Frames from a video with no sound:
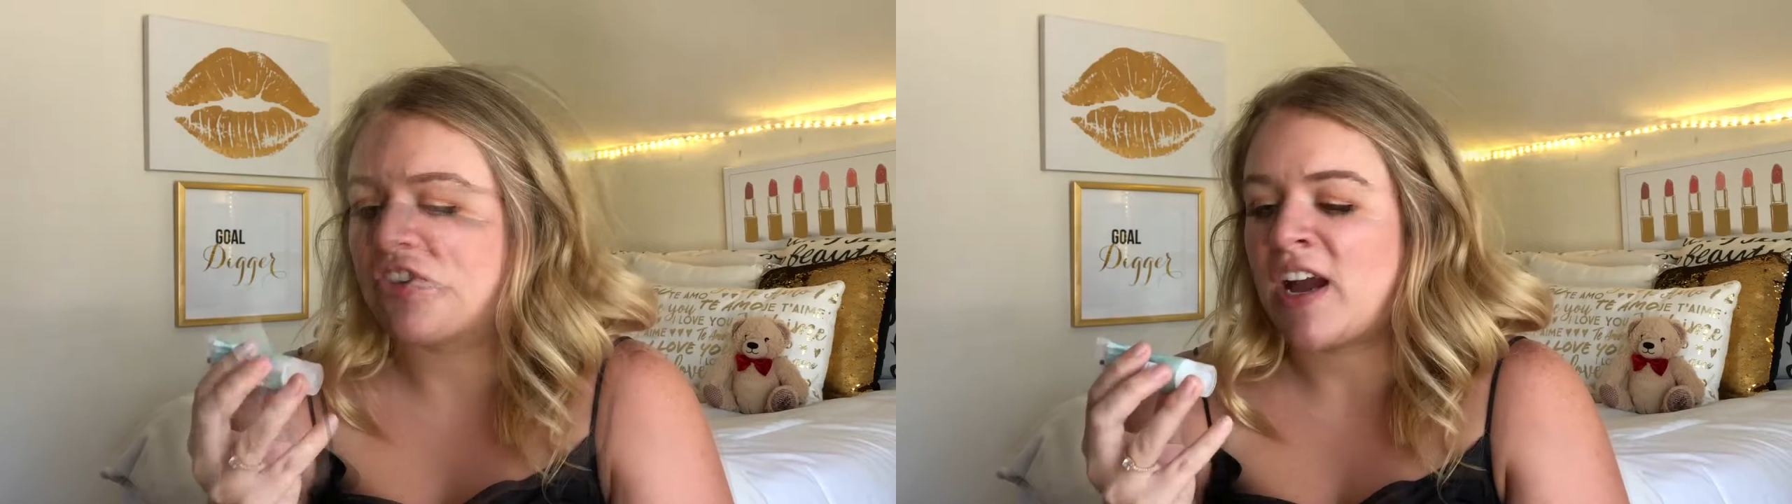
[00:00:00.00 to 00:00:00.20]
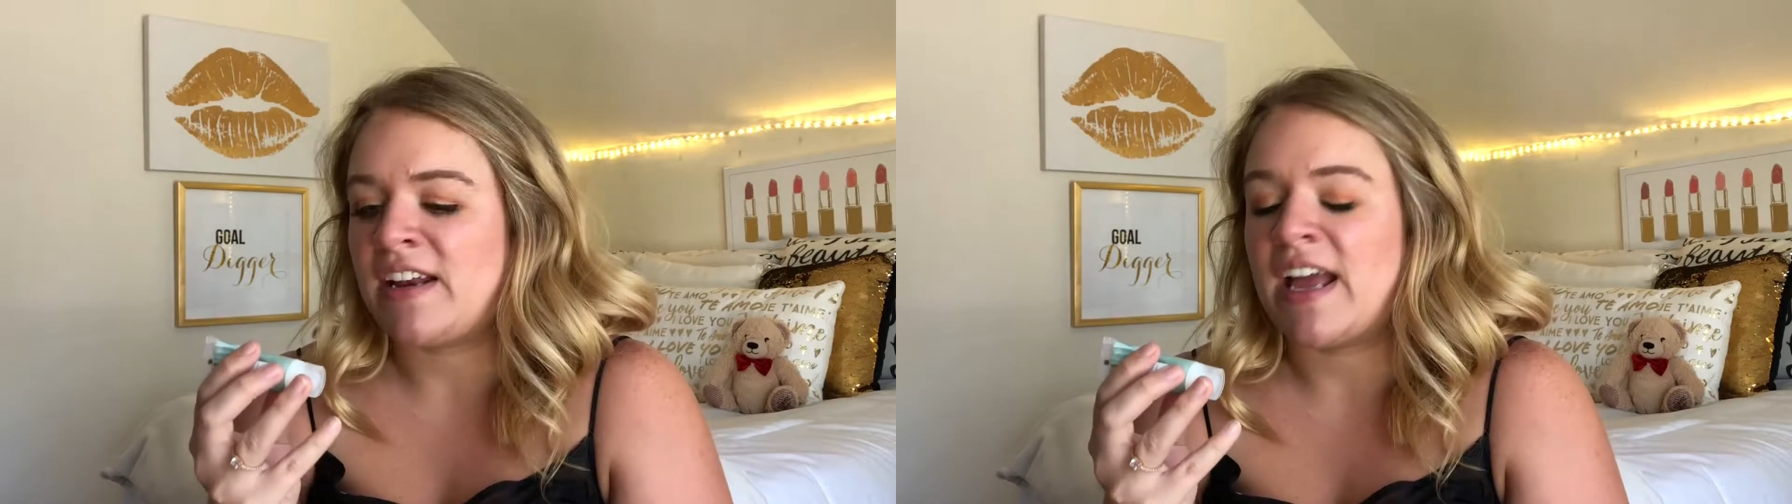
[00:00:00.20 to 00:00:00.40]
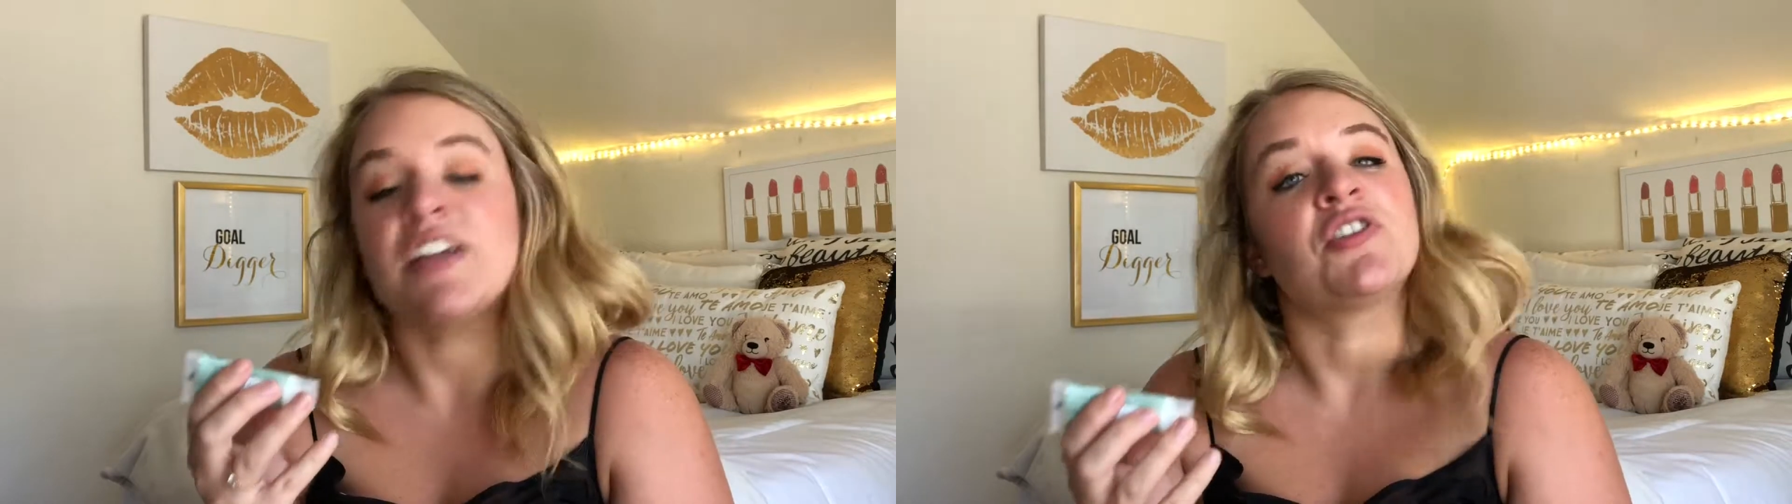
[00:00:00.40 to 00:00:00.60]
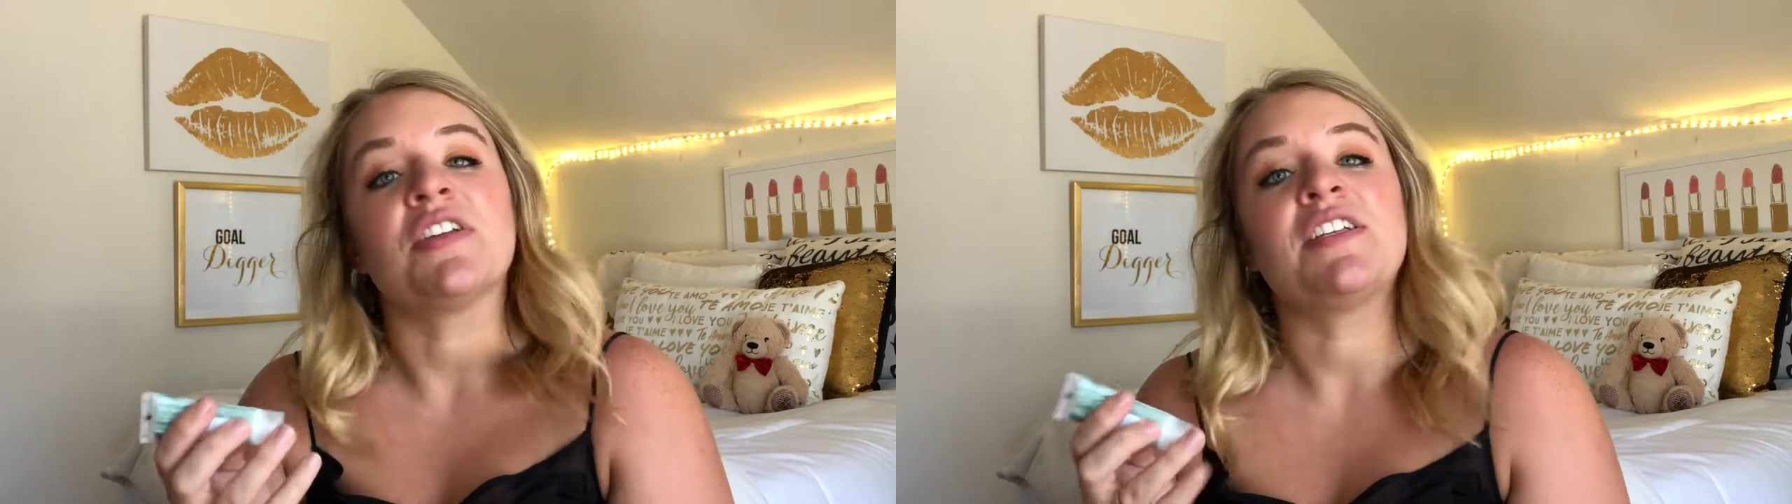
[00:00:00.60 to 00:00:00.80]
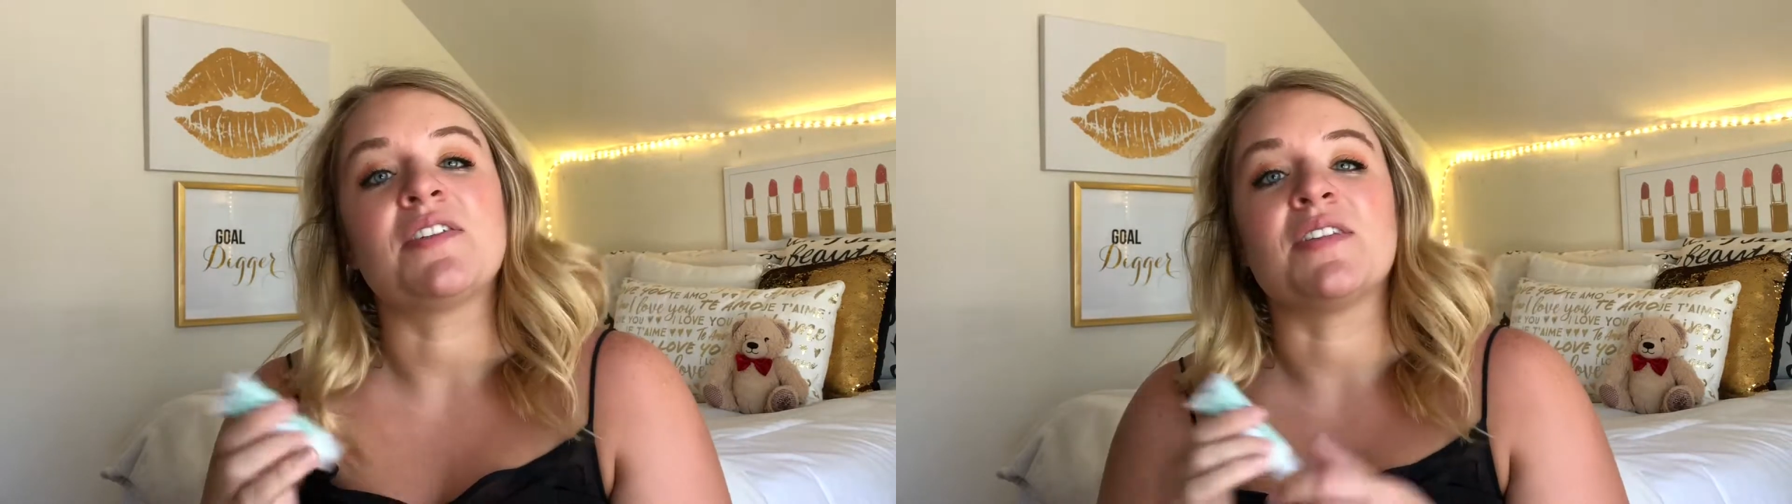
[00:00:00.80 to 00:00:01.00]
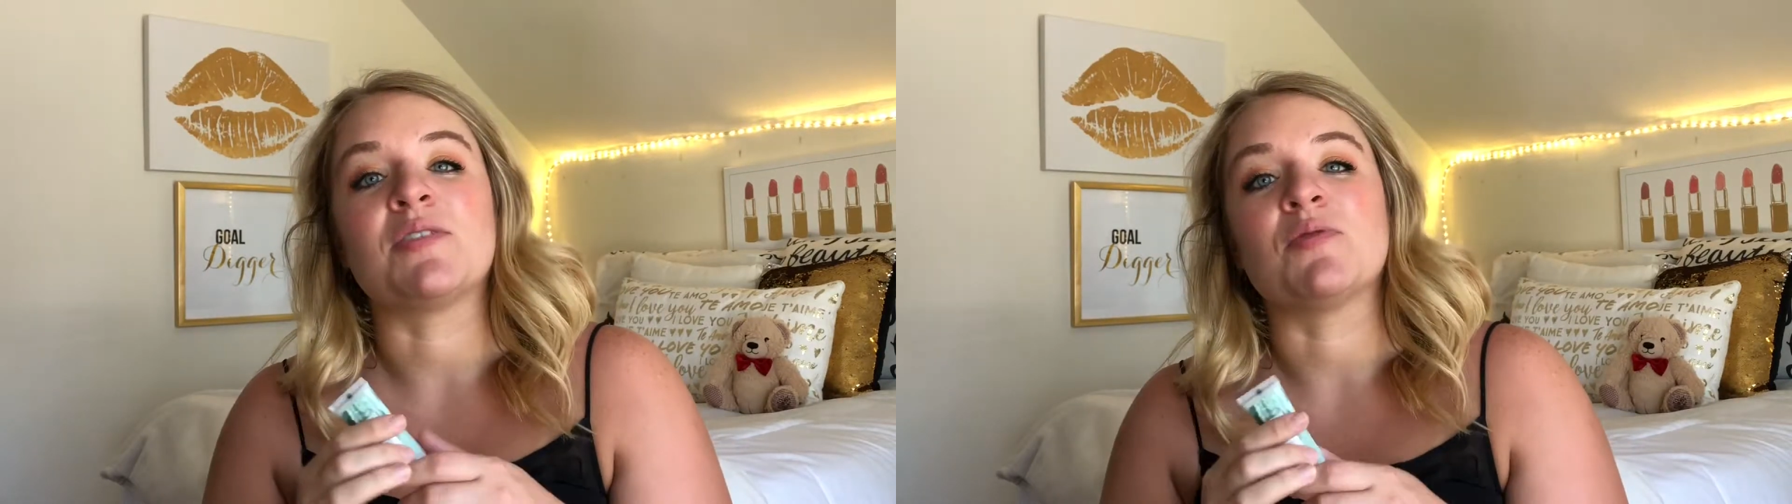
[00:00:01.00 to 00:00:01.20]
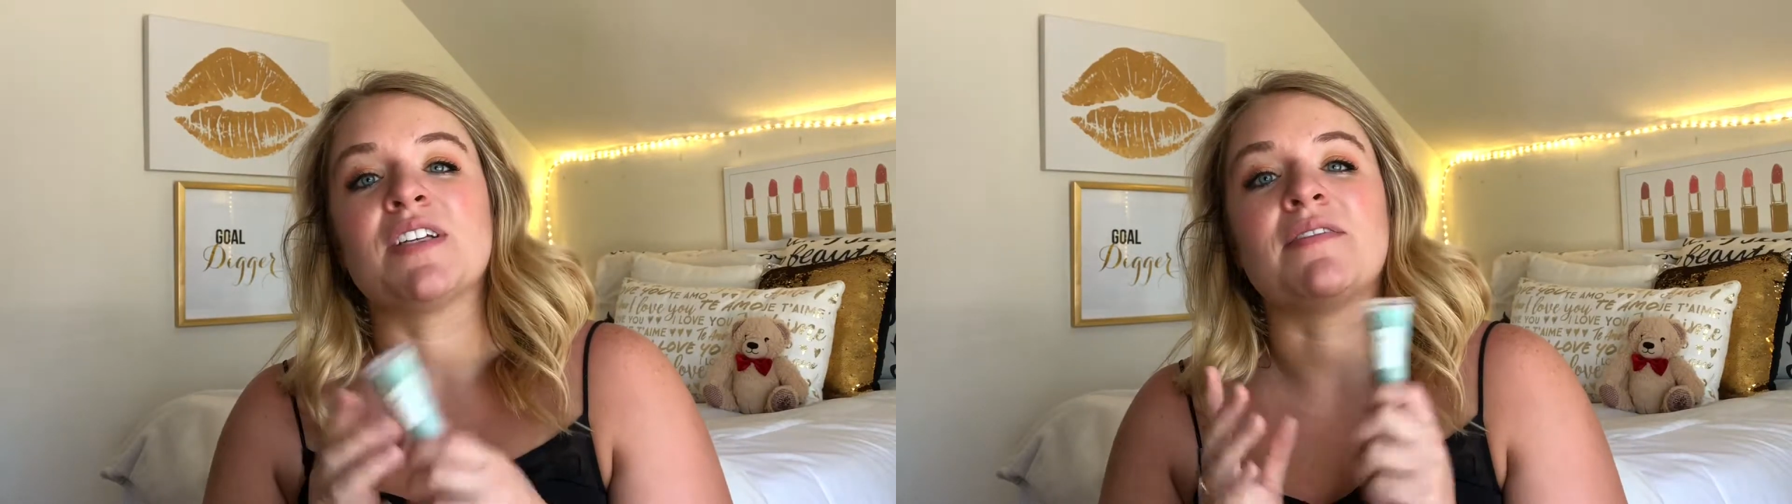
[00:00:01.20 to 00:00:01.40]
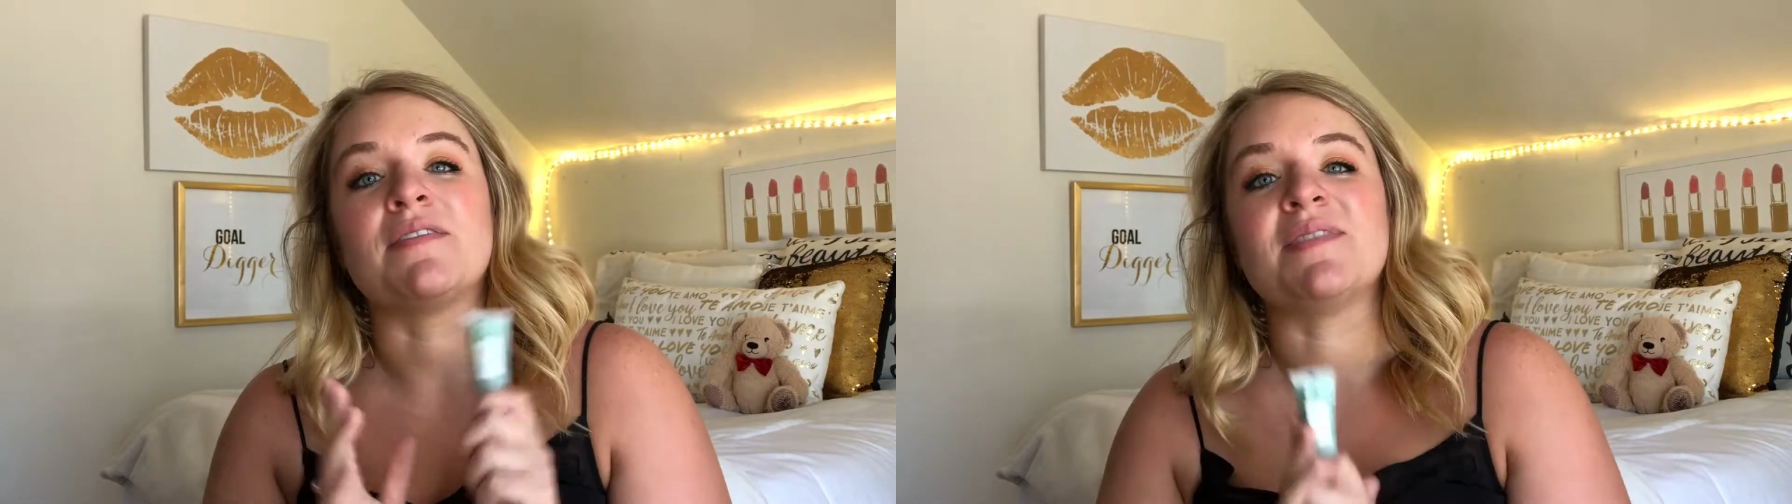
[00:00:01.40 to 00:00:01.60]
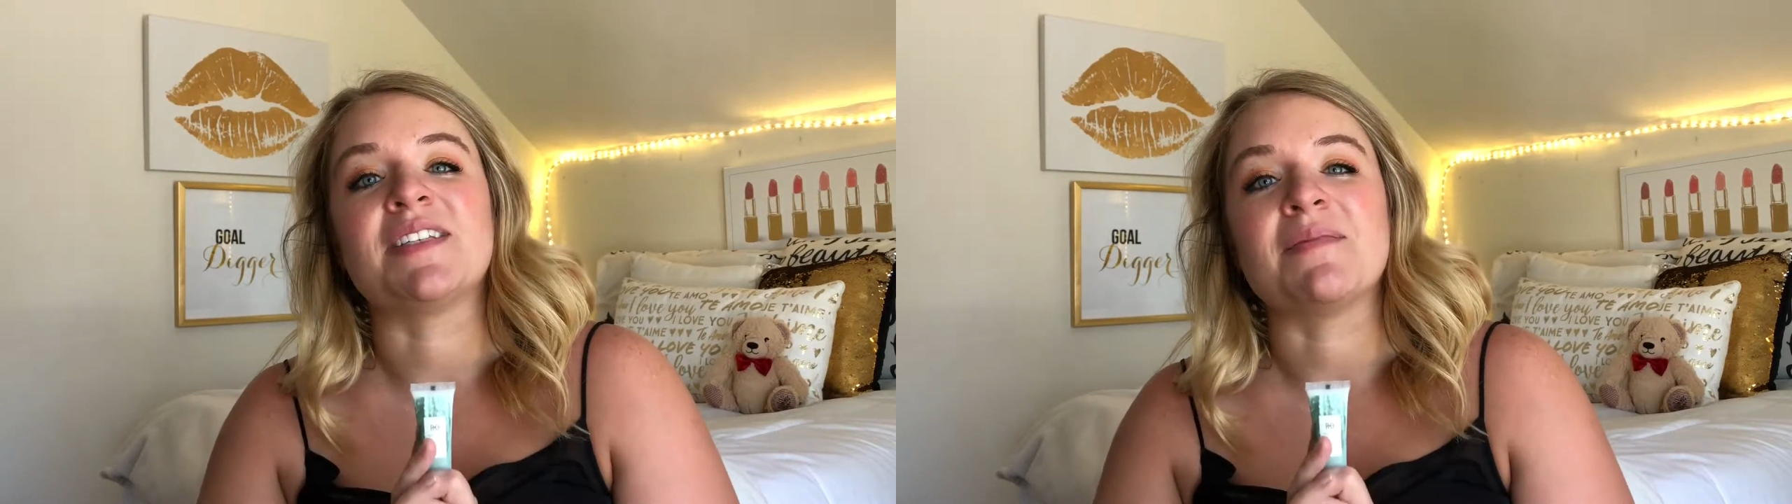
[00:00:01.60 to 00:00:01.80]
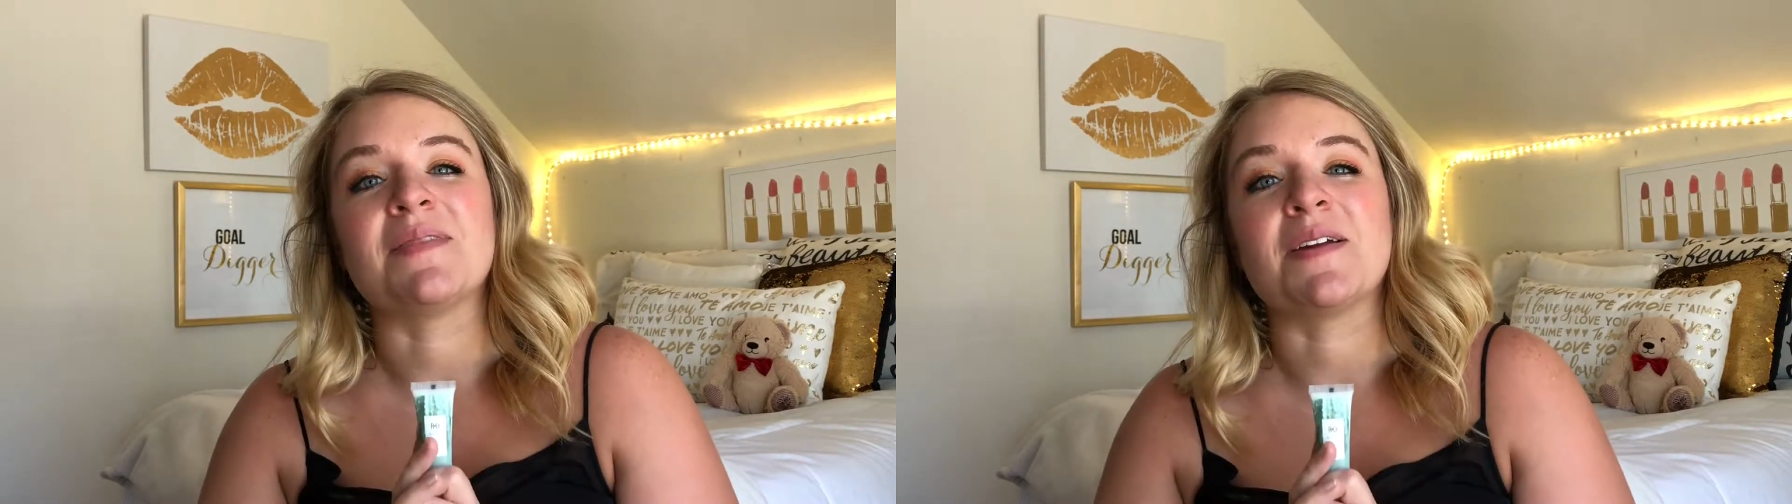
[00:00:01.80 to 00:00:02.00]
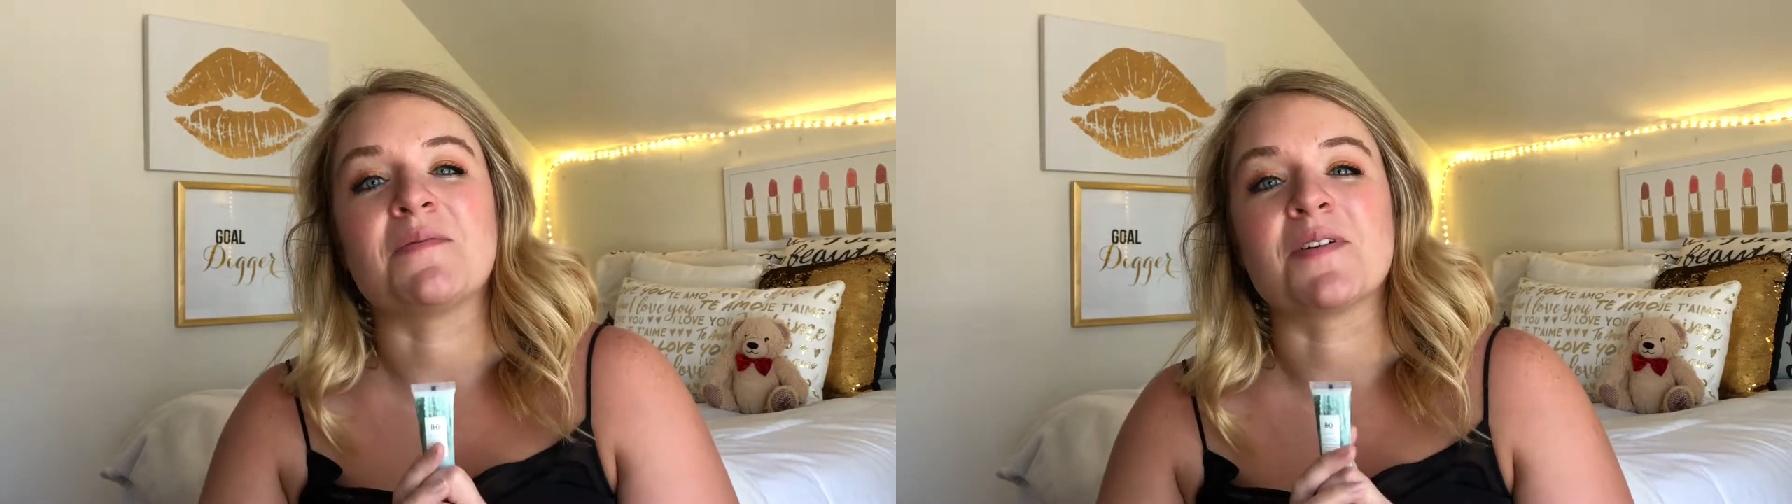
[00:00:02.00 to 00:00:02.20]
Dry naturally, so this will definitely be something